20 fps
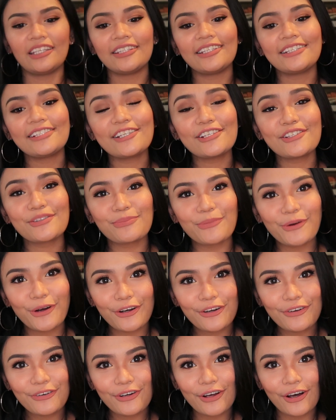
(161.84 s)
think this is
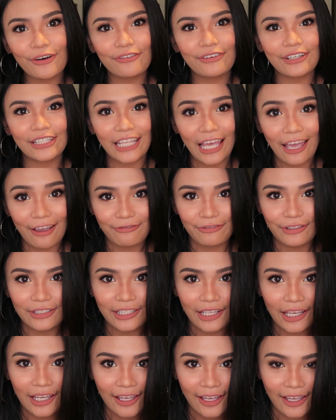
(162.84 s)
more of an
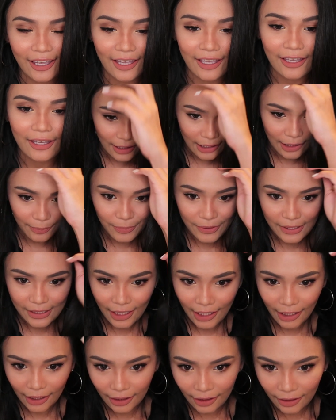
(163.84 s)
everyday
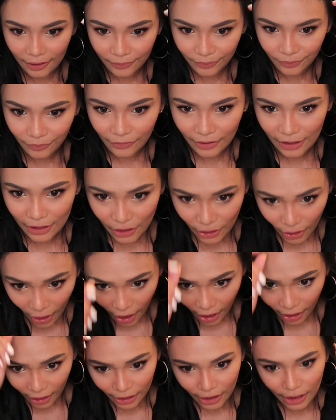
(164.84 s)
lipstick, this
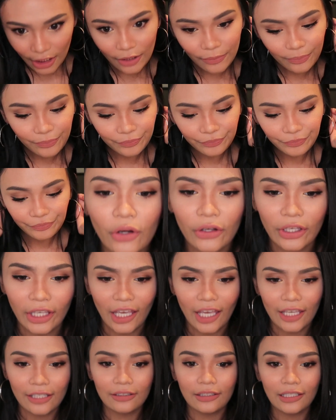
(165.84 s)
color.
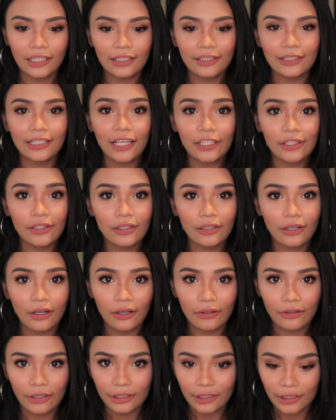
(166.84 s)
Okay, I think that
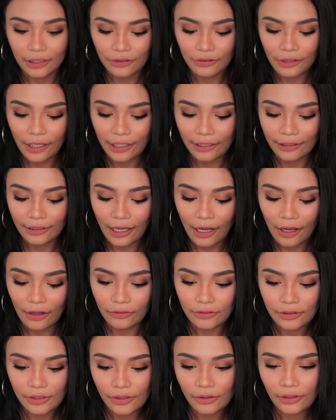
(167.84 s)
already dried
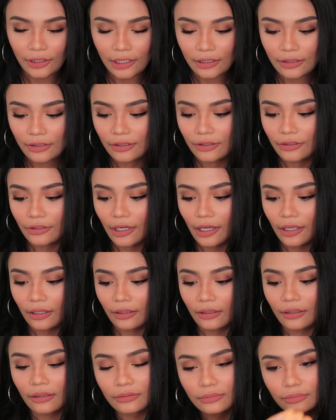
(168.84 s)
down, so let's try
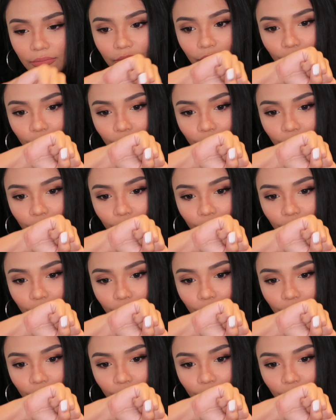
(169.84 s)
the